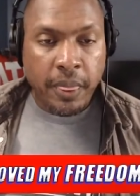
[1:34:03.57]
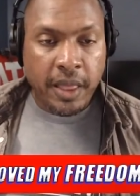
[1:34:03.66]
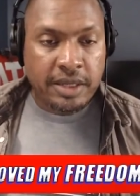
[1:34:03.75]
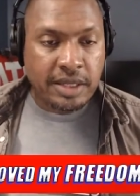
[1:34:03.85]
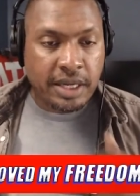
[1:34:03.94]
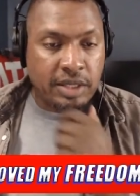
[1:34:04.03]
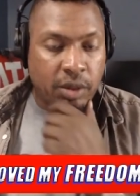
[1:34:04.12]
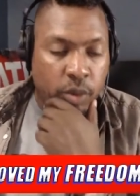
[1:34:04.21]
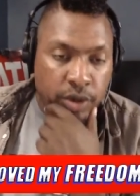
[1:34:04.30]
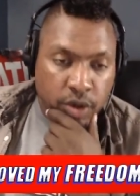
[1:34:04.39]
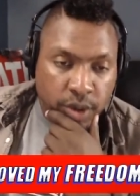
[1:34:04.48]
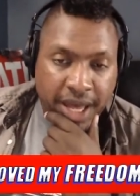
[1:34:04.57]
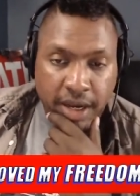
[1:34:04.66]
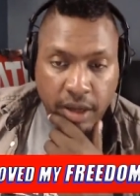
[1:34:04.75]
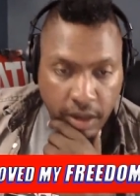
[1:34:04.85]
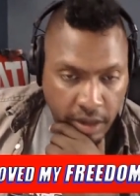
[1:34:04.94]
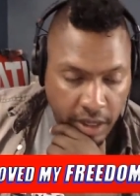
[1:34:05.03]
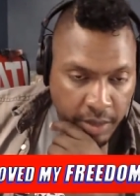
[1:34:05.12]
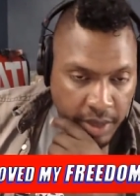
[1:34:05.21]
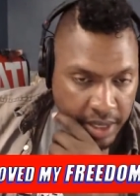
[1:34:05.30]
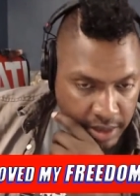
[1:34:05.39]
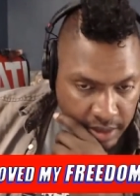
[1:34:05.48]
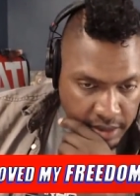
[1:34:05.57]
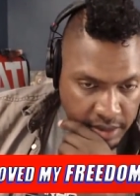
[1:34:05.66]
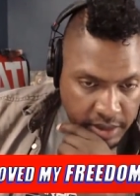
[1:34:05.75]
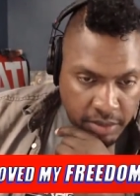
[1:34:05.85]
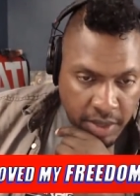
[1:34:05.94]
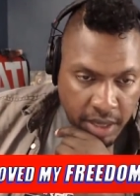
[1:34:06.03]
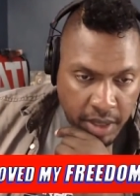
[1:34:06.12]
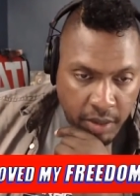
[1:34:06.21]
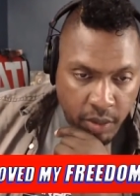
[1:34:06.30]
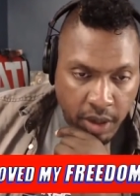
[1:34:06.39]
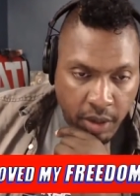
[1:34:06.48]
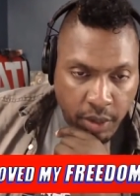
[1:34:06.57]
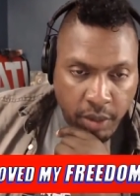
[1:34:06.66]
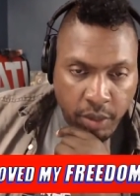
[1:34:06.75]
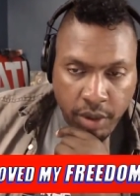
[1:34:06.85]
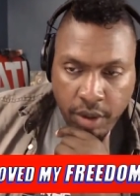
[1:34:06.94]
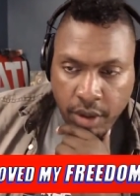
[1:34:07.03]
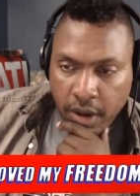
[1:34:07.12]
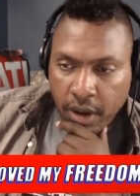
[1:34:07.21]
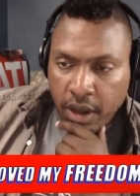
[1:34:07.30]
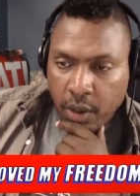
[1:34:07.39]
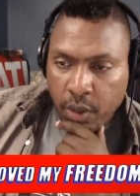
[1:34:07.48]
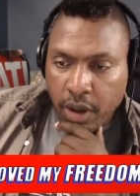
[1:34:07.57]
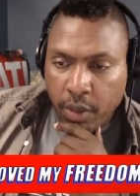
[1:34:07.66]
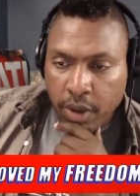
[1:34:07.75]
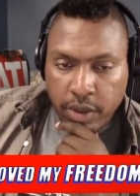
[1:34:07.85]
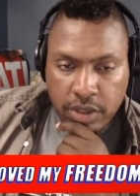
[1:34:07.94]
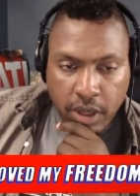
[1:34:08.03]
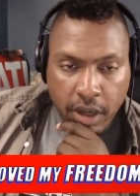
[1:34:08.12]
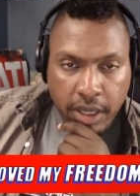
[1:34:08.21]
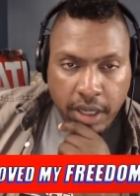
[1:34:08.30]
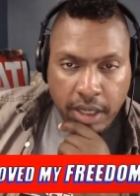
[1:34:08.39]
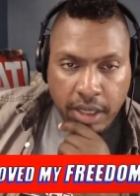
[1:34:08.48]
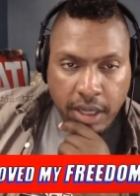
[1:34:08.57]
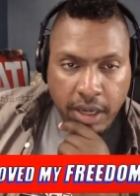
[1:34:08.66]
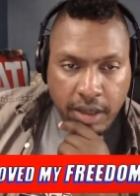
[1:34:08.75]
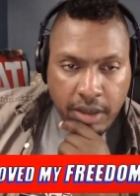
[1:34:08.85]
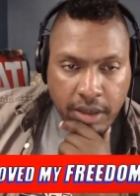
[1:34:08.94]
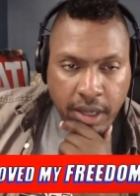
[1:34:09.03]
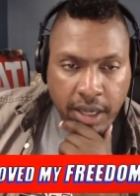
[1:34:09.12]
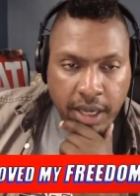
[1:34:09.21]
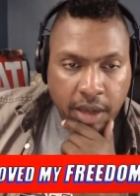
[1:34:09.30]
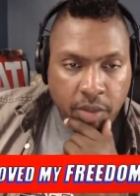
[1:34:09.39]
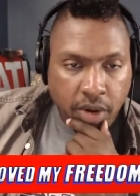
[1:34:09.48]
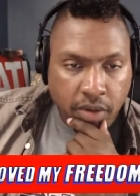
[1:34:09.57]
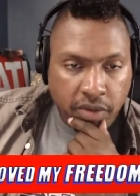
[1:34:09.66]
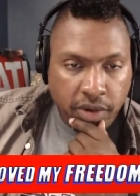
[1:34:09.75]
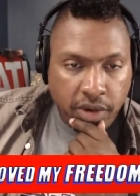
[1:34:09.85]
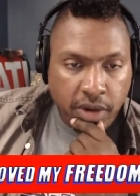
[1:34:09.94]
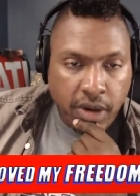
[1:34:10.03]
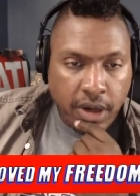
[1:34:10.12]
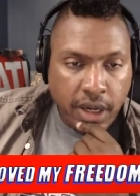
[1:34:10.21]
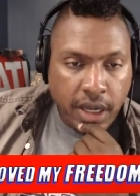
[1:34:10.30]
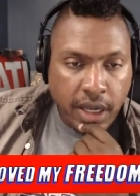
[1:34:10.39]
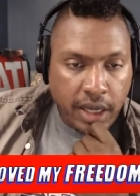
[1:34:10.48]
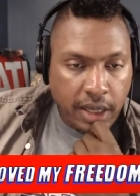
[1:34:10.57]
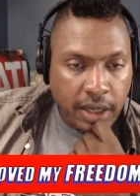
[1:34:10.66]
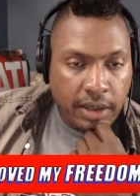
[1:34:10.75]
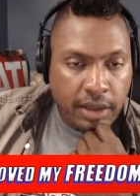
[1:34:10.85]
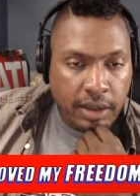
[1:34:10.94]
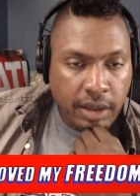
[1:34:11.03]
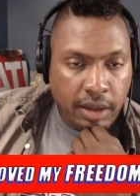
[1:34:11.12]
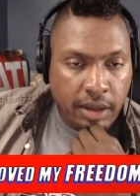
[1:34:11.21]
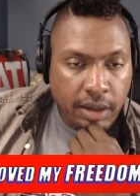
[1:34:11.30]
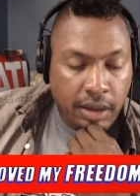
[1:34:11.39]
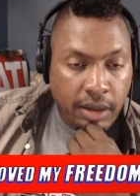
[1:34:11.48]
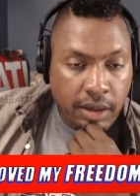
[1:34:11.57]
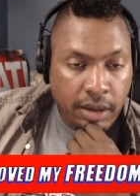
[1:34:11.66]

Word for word: let's see, someone who had a good comment to maybe while we were while we were talking in here that they came over and uh,